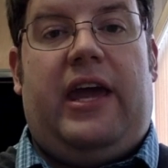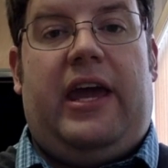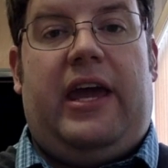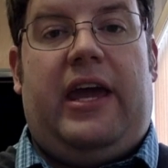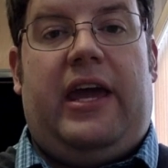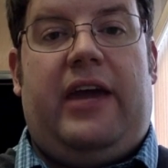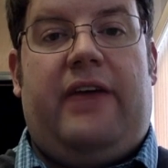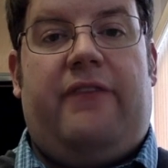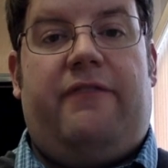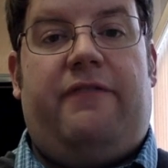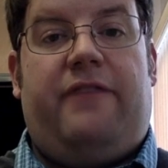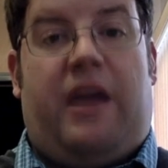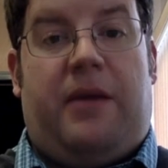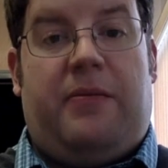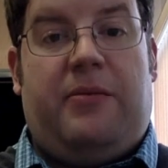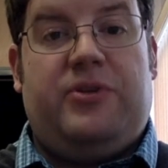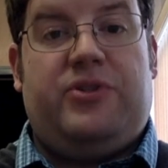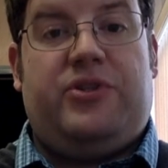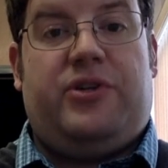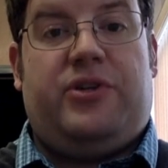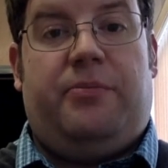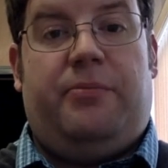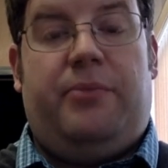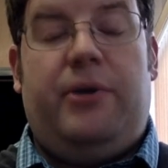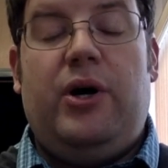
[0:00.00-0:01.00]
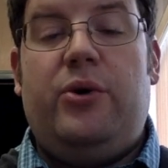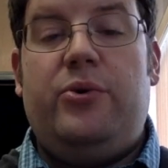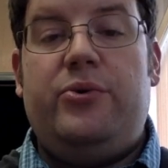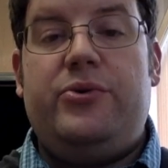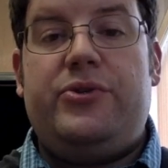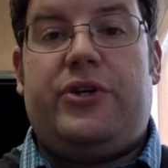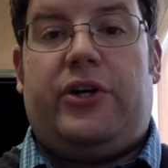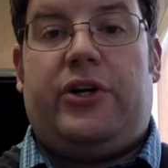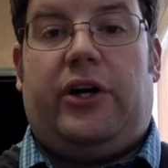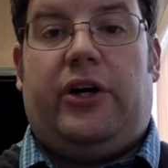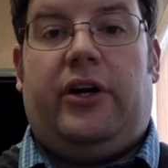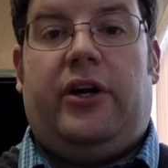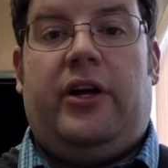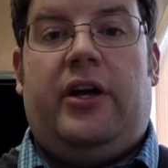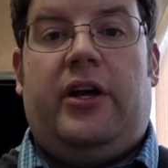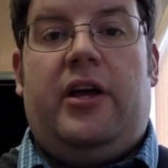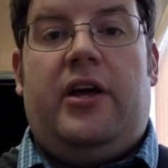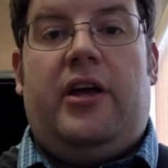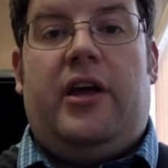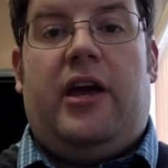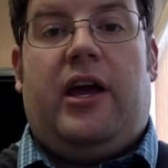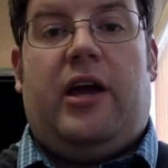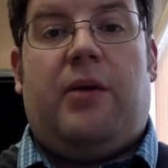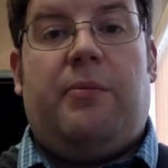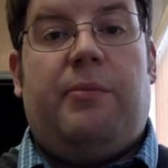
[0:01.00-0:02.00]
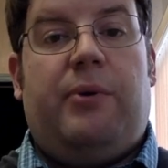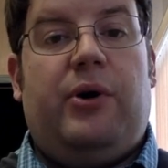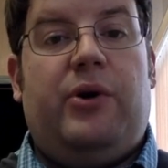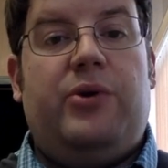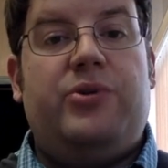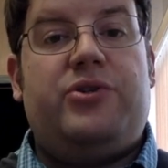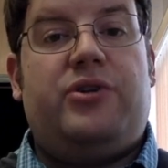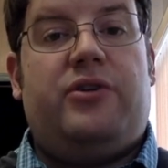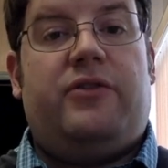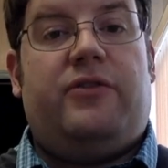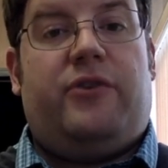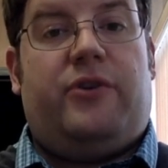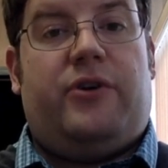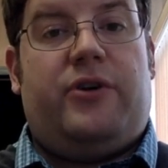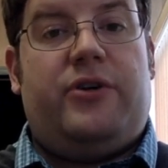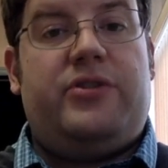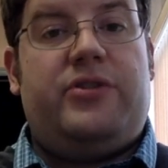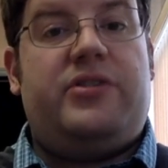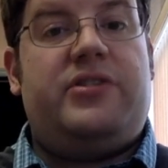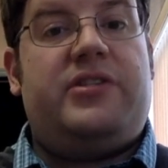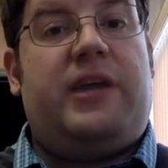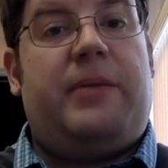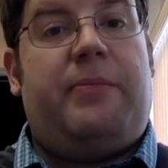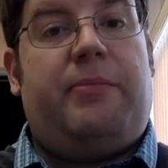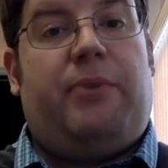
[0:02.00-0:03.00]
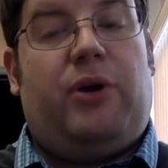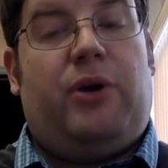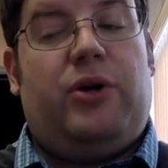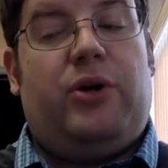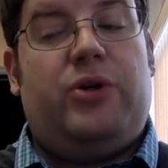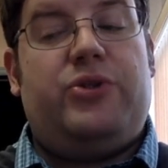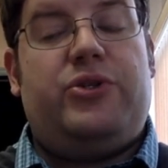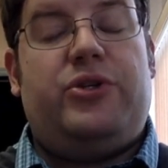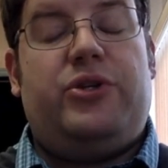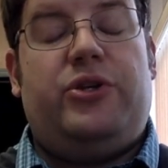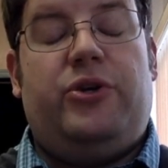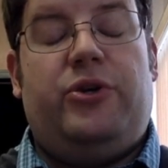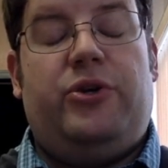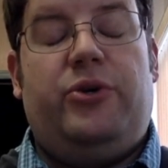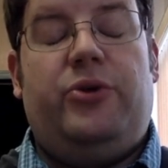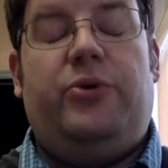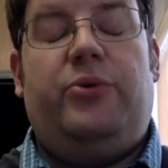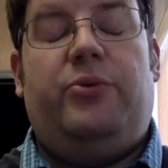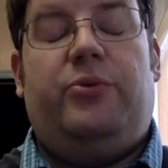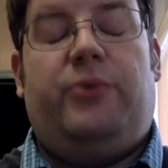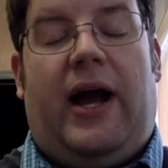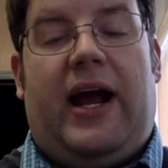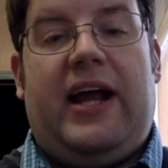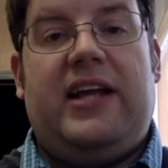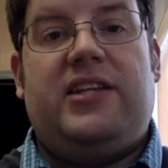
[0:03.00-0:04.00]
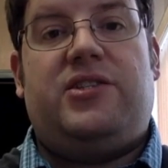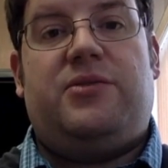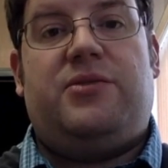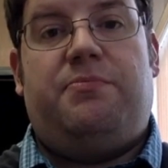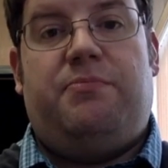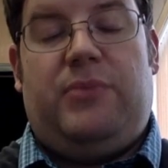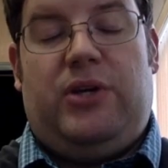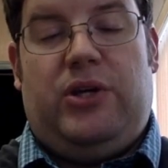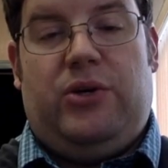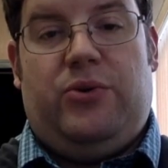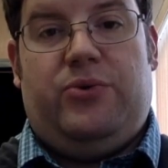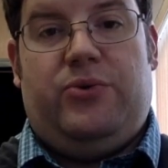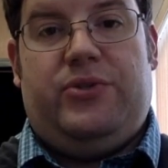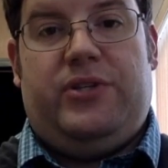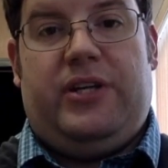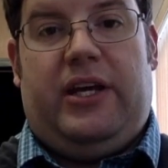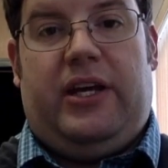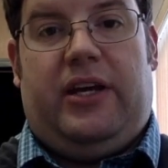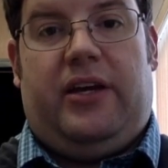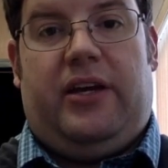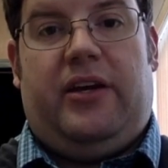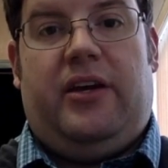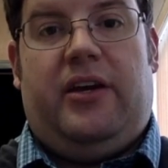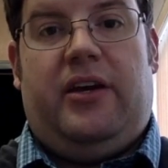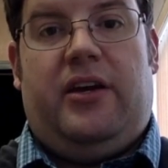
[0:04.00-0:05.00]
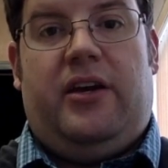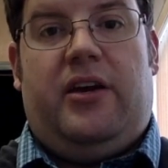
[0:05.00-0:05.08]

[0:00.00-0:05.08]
a famous composer. A composer, of course, is a person who writes music.